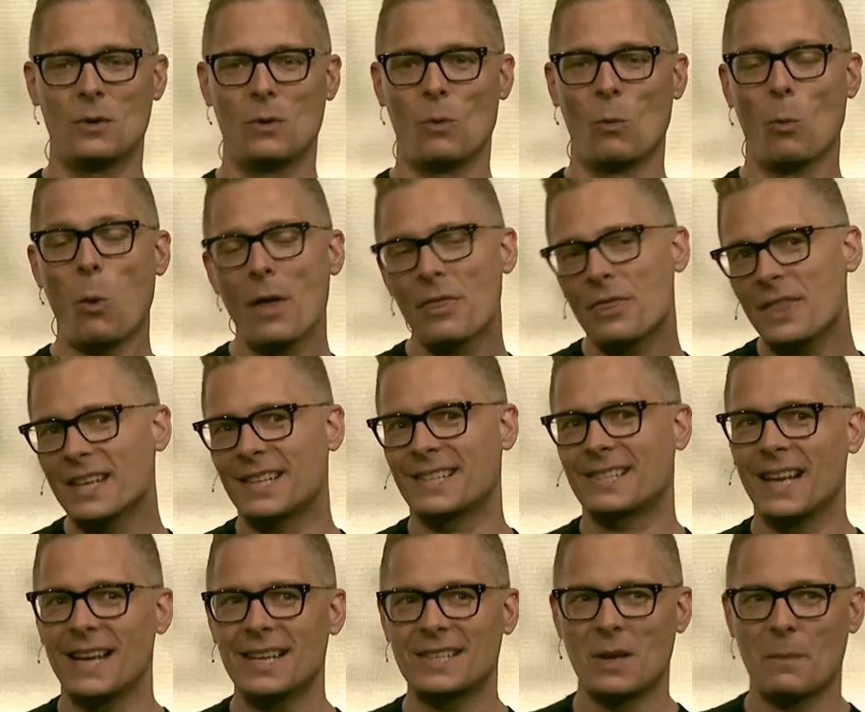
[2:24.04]
What this
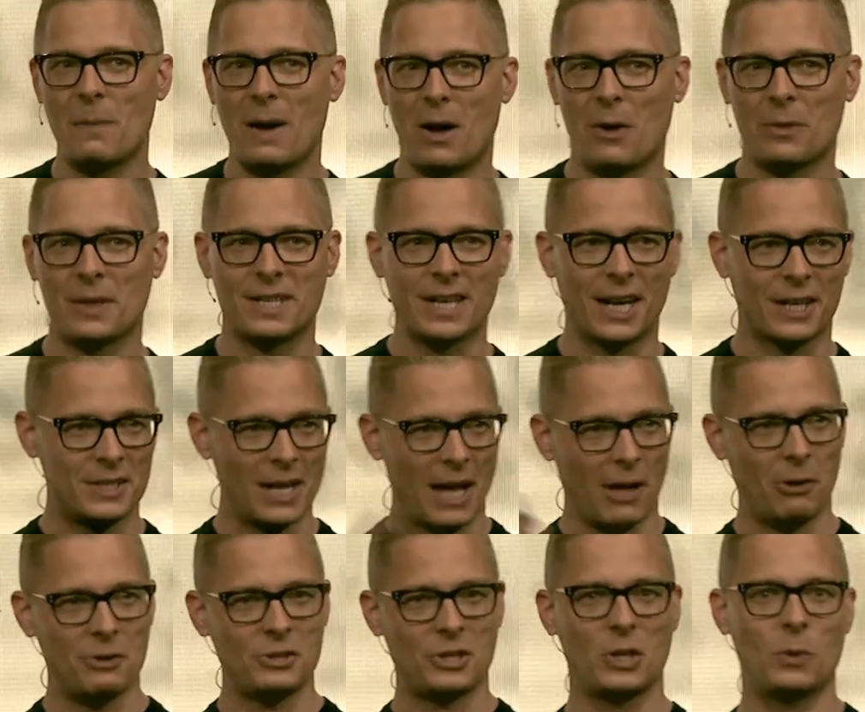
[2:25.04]
says about the
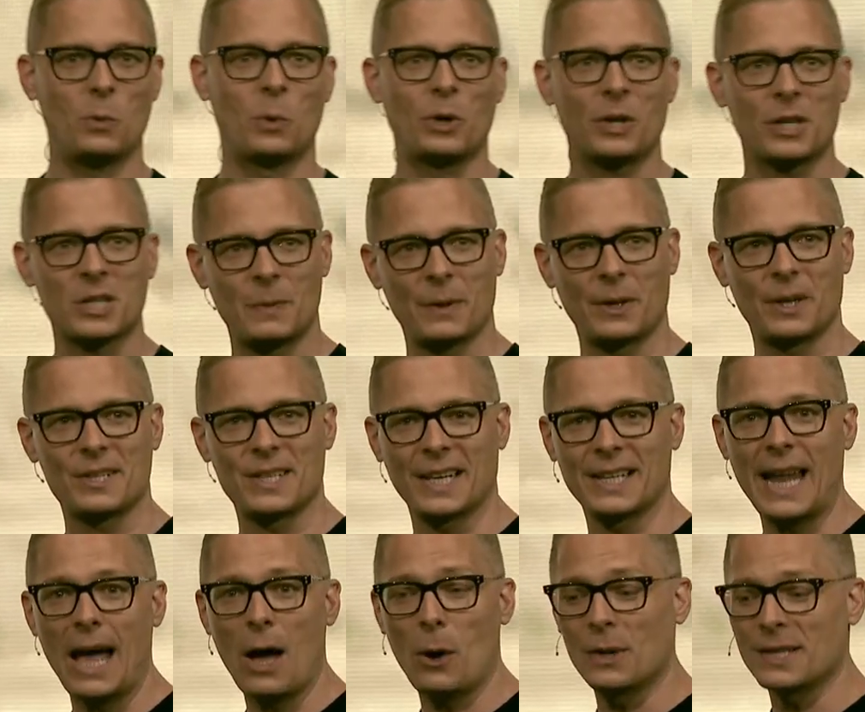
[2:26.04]
technology we're experiencing
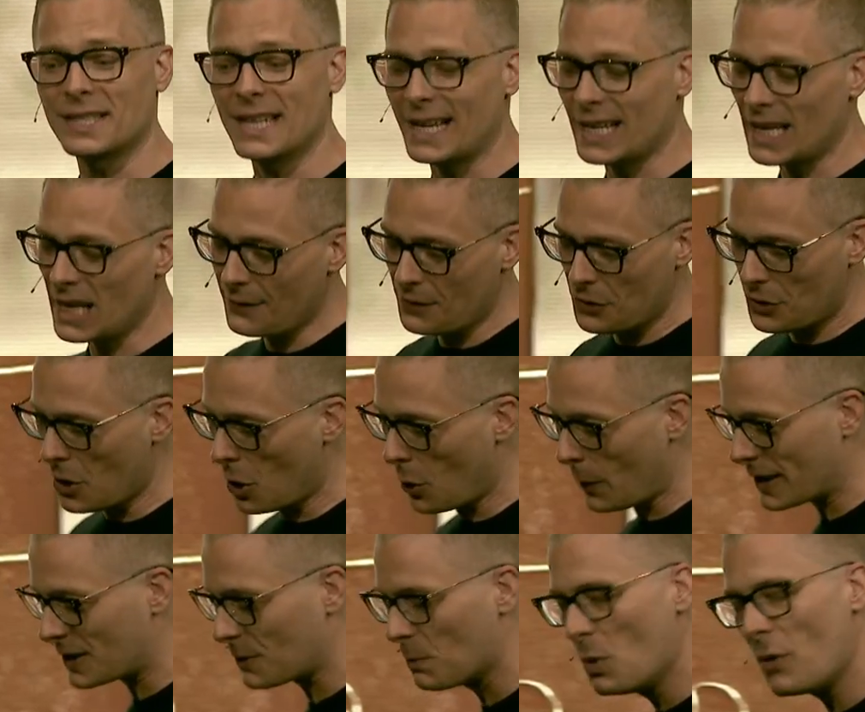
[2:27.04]
now is that even though
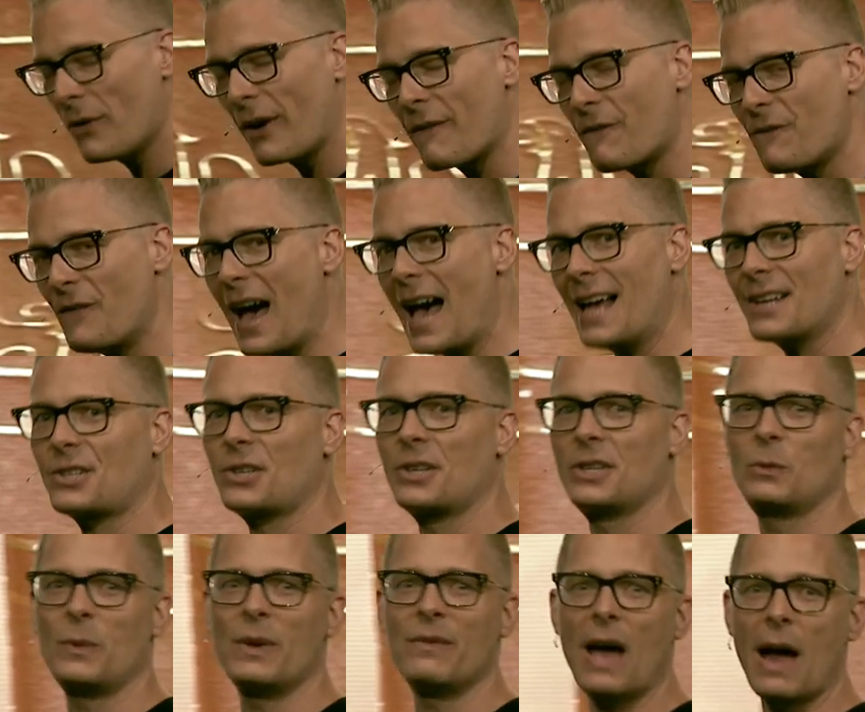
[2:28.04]
it's moving faster
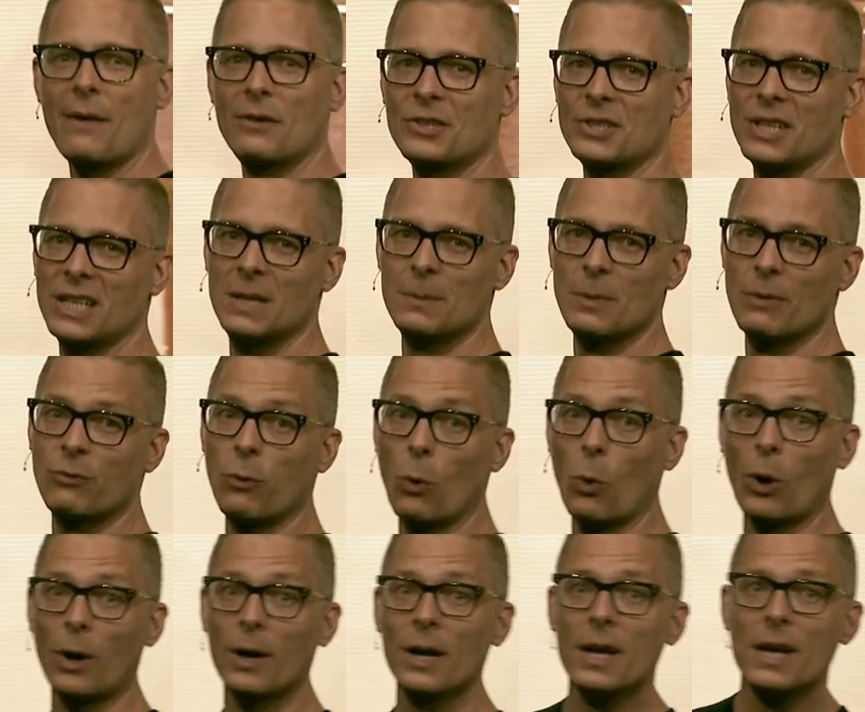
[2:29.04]
than we've ever seen it
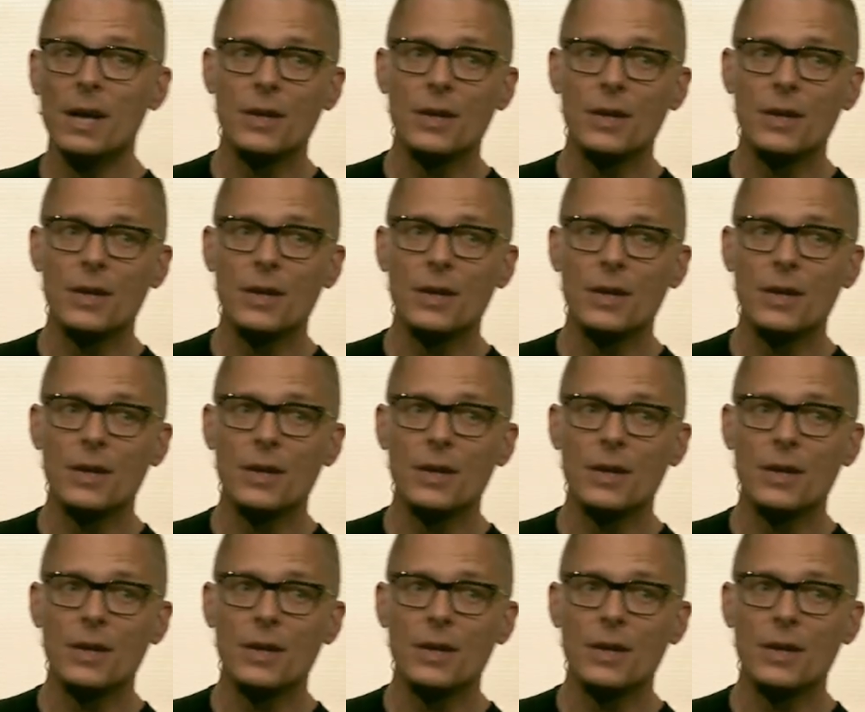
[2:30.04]
before,